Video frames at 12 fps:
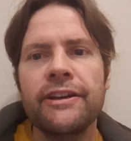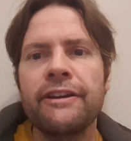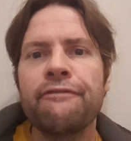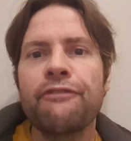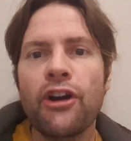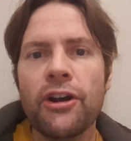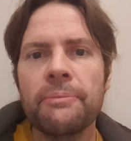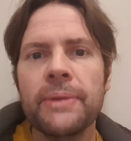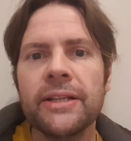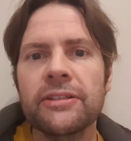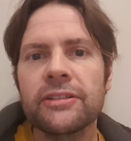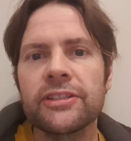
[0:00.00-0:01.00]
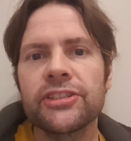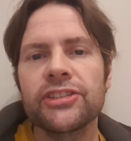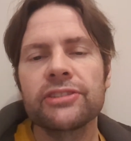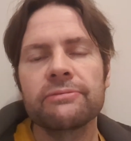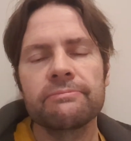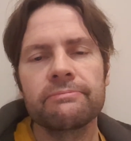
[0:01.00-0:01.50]
Environmentalist.
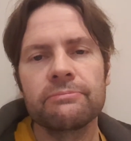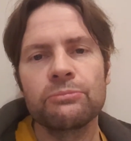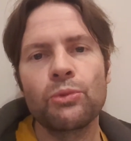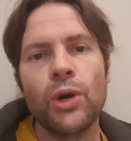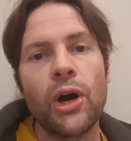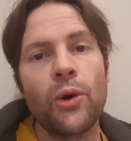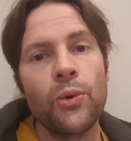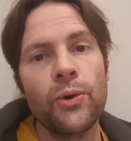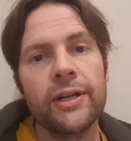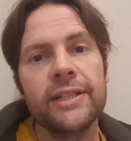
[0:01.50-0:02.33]
Well,